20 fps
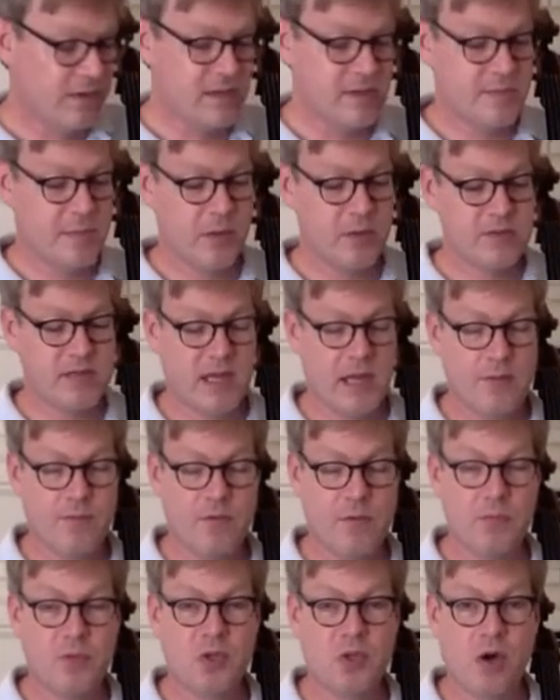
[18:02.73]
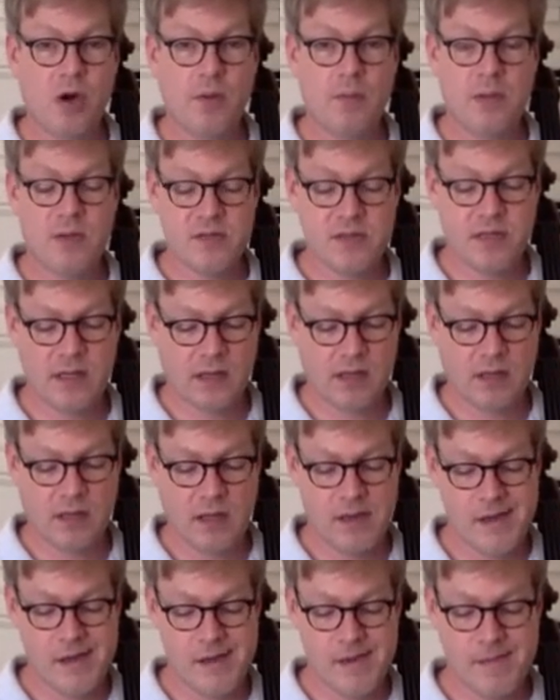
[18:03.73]
of these bows came from Char Music.
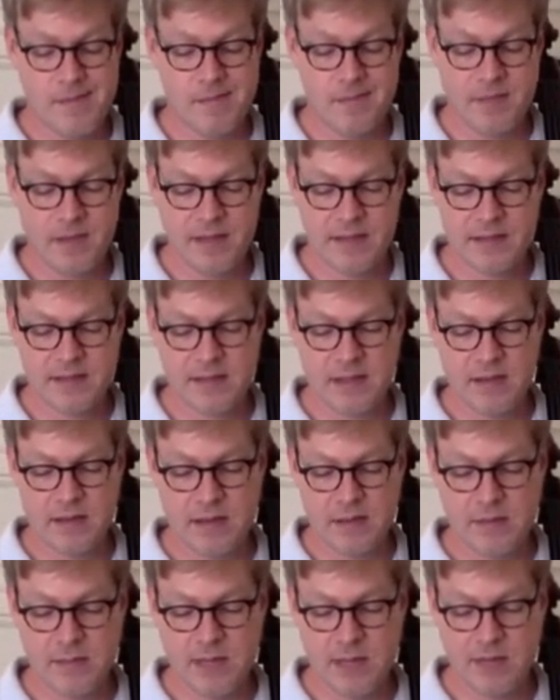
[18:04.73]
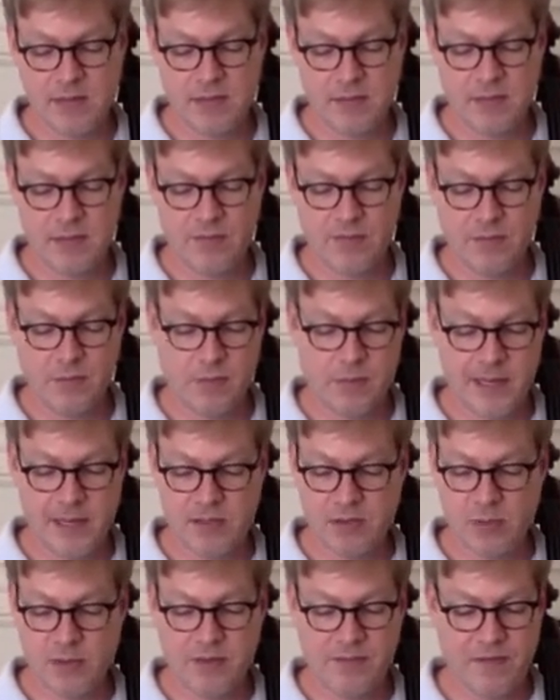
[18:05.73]
They sent them out to me for
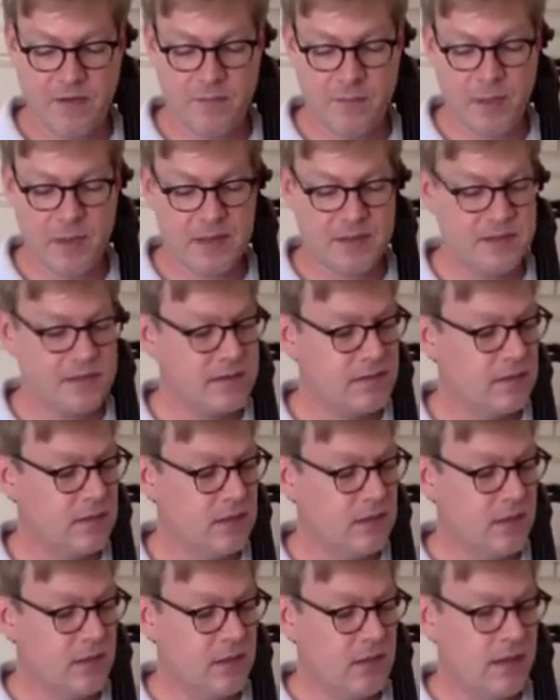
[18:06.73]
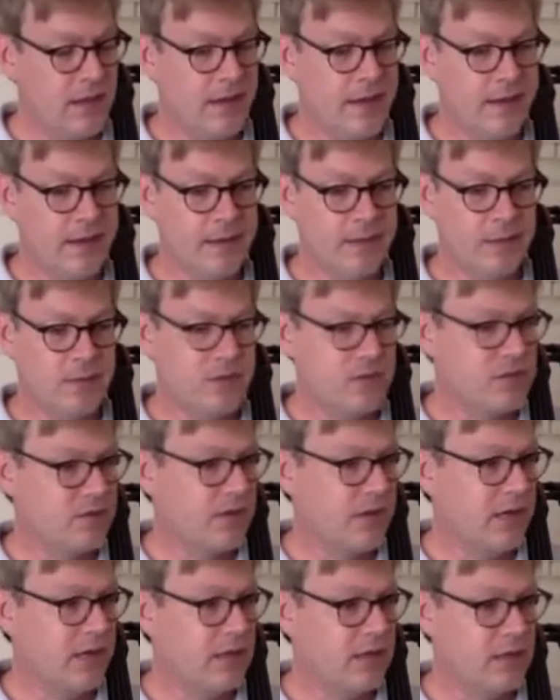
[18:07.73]
about $25, which is
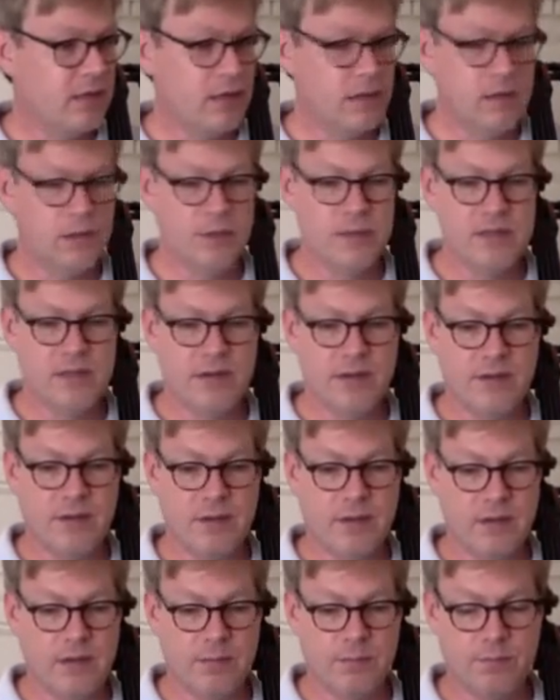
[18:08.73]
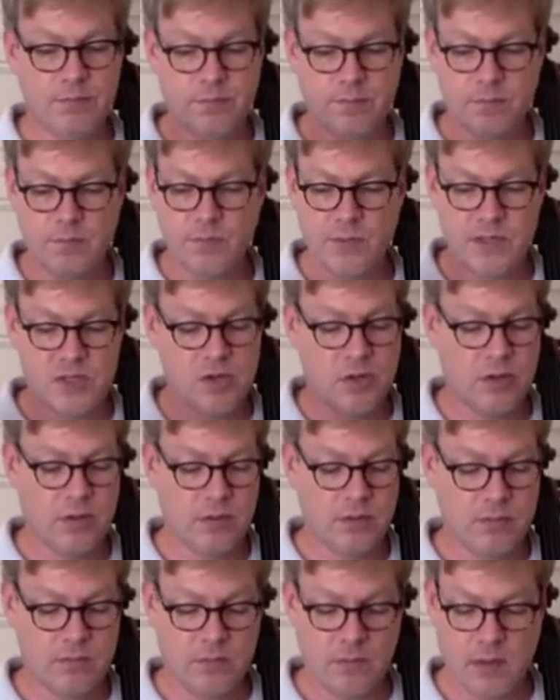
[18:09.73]
great. Includes a
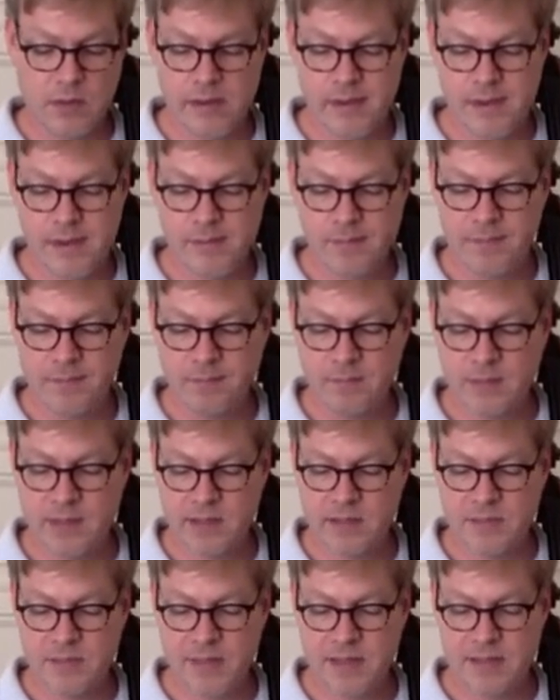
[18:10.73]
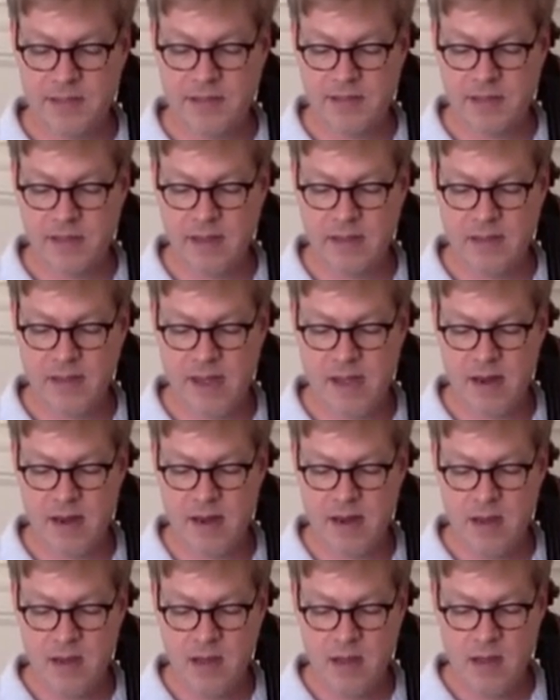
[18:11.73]
return expense, and
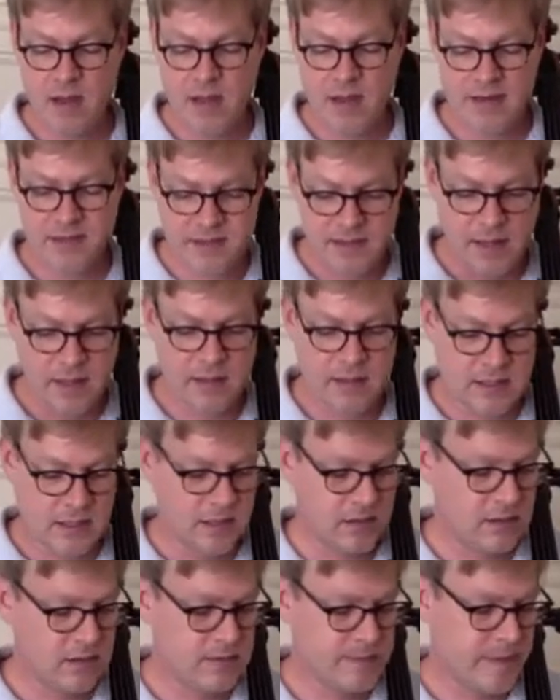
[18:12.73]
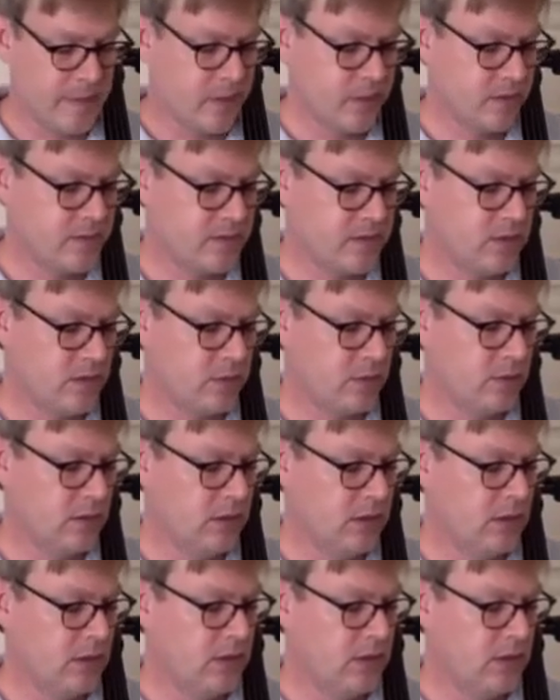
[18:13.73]
then I decided to get this bow, so